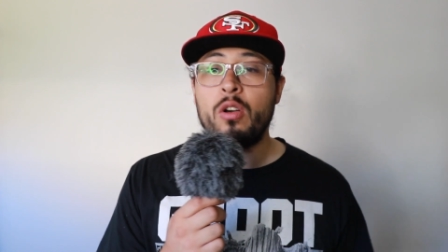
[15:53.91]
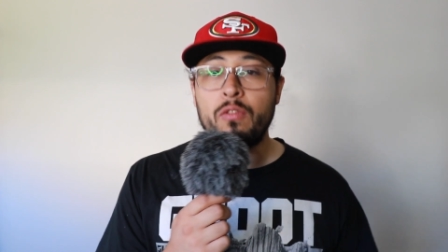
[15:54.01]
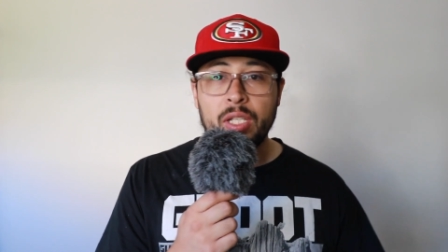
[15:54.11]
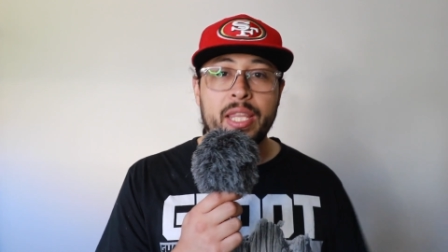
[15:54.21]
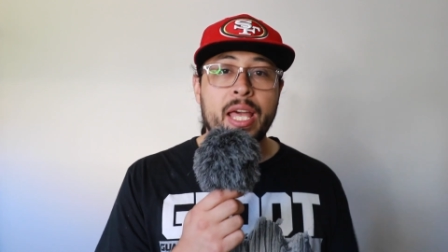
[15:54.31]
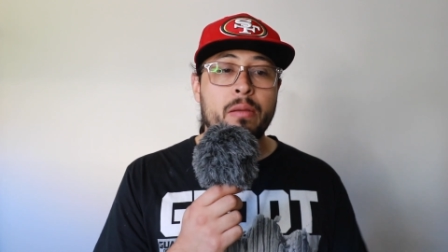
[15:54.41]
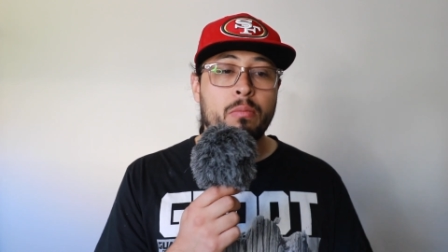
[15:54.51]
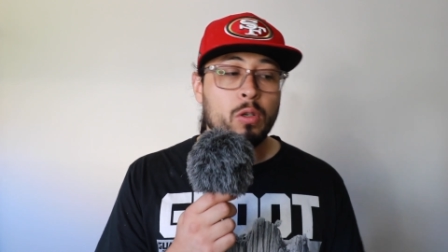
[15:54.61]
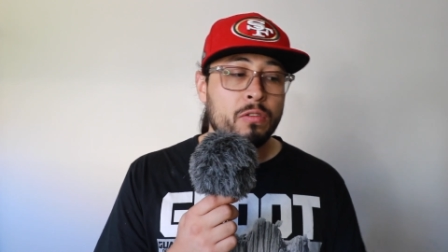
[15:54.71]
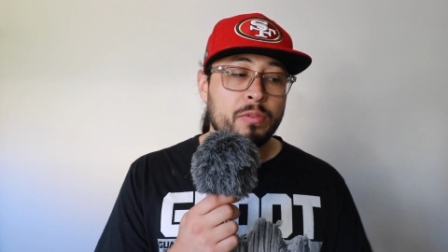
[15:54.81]
Hopefully that
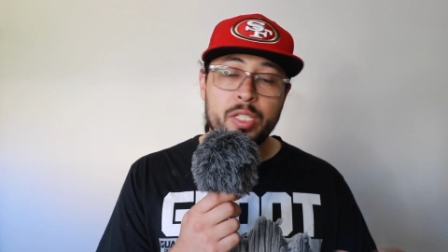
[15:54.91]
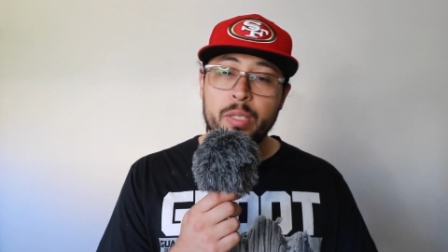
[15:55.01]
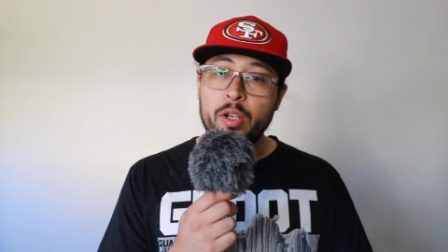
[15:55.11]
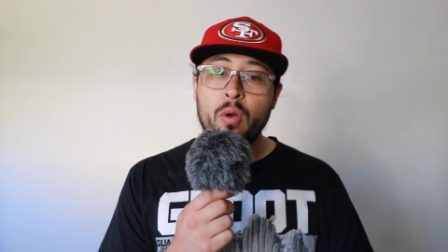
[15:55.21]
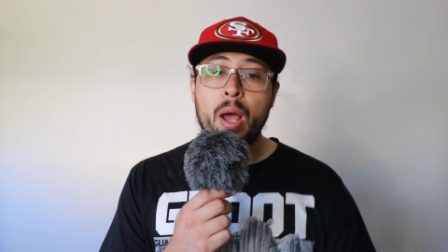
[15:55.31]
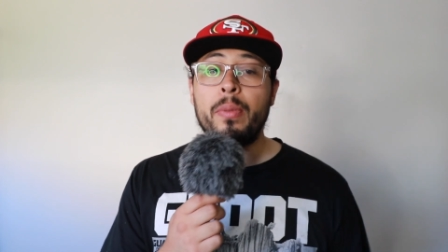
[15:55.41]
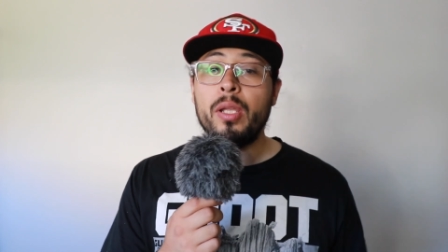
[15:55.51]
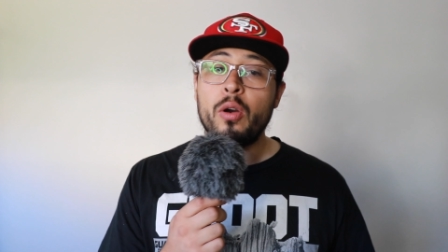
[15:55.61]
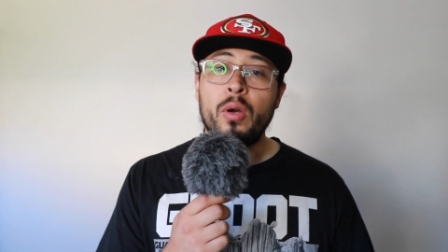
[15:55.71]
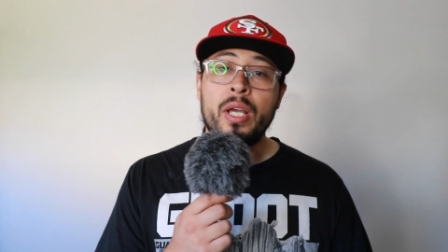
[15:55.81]
improves. But Jimmy
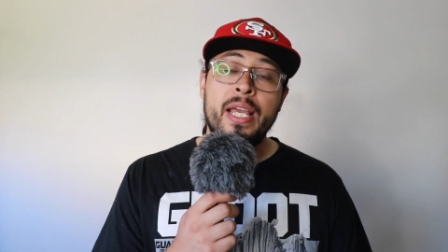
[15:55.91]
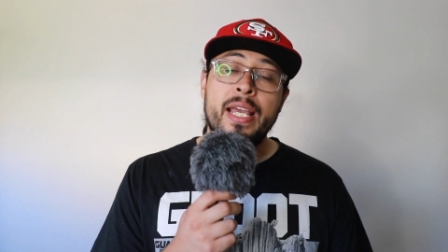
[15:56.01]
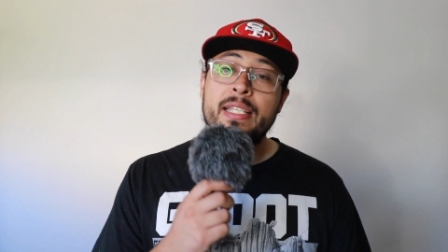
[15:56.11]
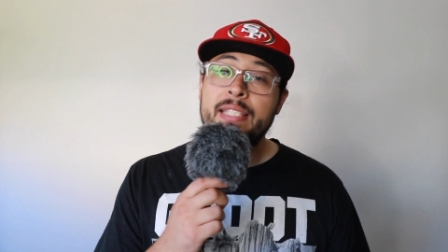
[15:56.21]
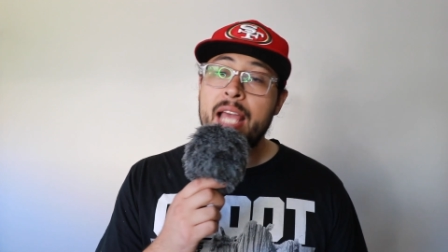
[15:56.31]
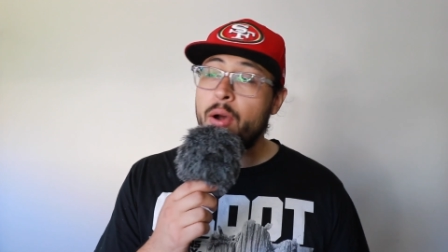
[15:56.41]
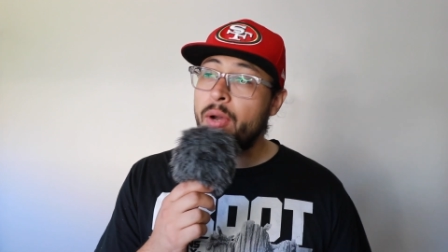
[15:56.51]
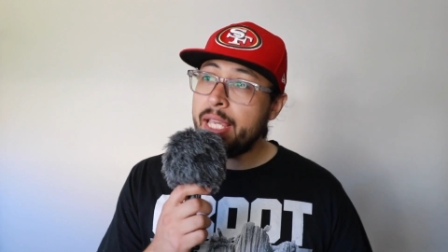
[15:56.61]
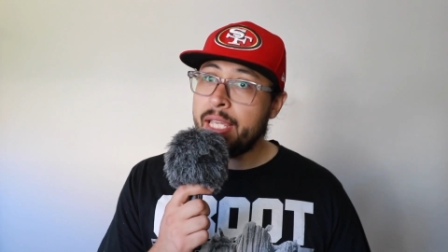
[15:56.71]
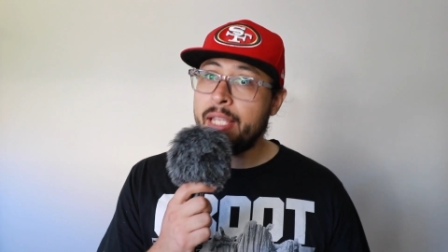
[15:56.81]
Garoppolo is now
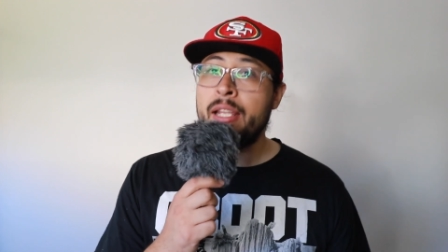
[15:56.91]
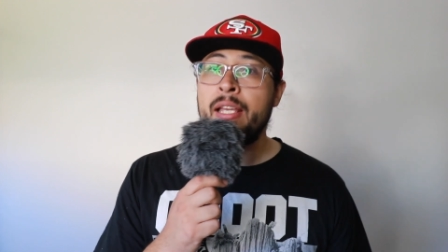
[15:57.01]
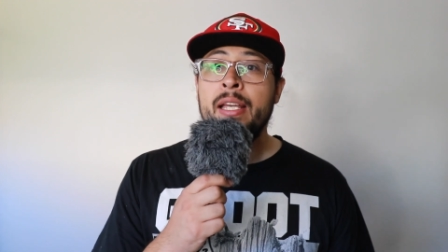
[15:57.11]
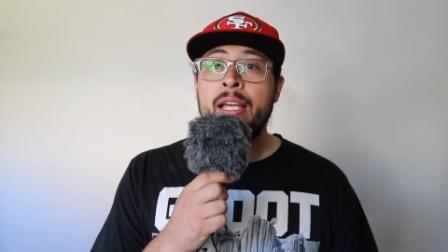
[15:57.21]
in.